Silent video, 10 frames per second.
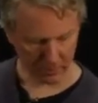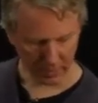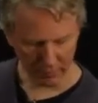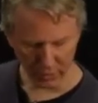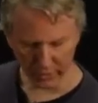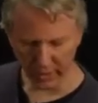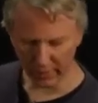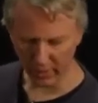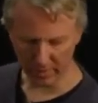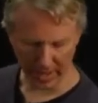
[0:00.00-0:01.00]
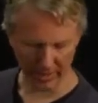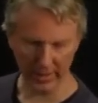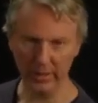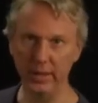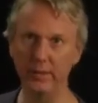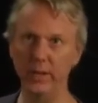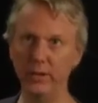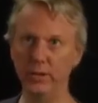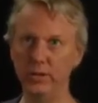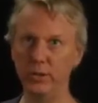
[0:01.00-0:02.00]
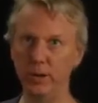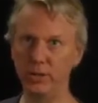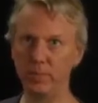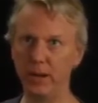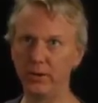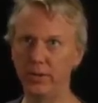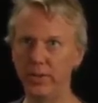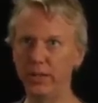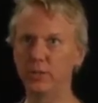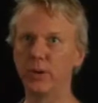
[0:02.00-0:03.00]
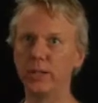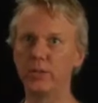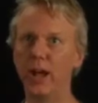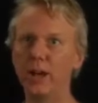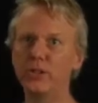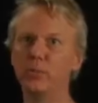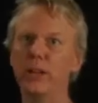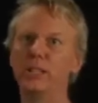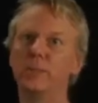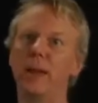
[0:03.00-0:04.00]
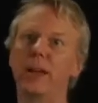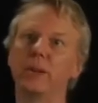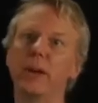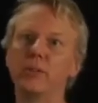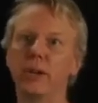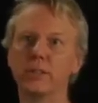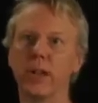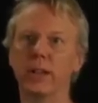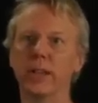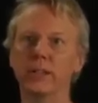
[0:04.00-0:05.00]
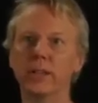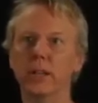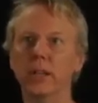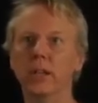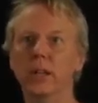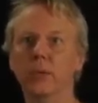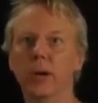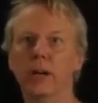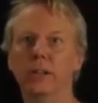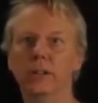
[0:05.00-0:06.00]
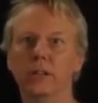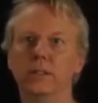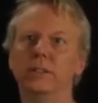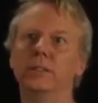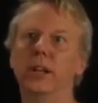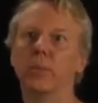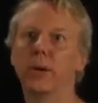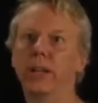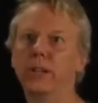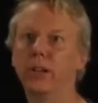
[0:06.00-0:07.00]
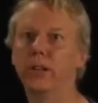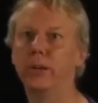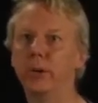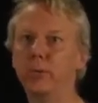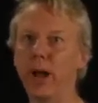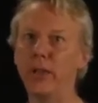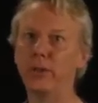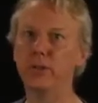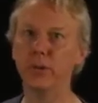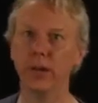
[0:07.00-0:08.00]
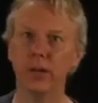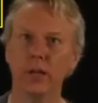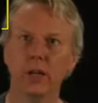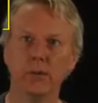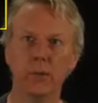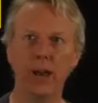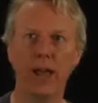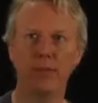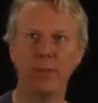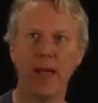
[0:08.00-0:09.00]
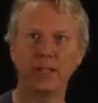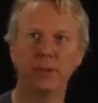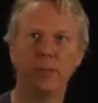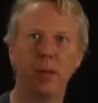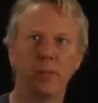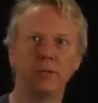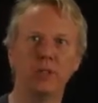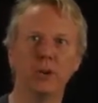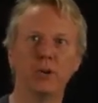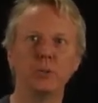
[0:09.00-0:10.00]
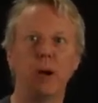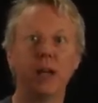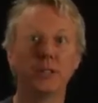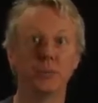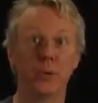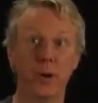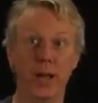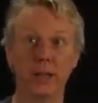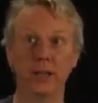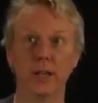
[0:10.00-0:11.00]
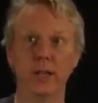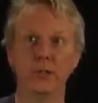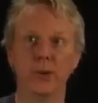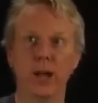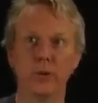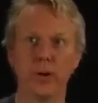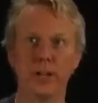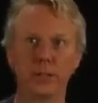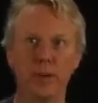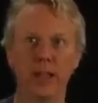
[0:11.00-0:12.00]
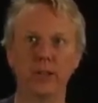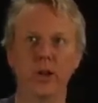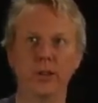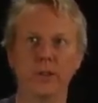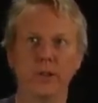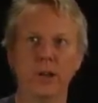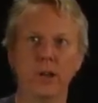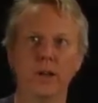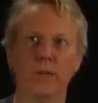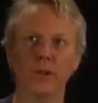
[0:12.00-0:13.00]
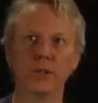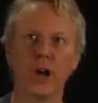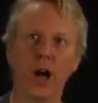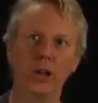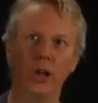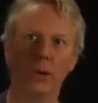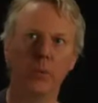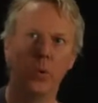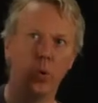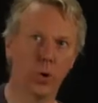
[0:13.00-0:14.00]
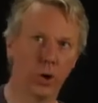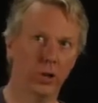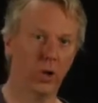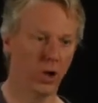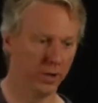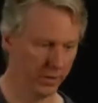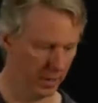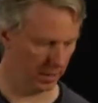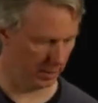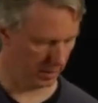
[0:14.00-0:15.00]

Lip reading: if you're clever about it, then you can do much better than this, right? So how should we expand the matrix like this? Well, you know, pretty clearly we'd rather do it, we want to have the maximum number of zeros possible, right? So we either want to expand along the first column or along the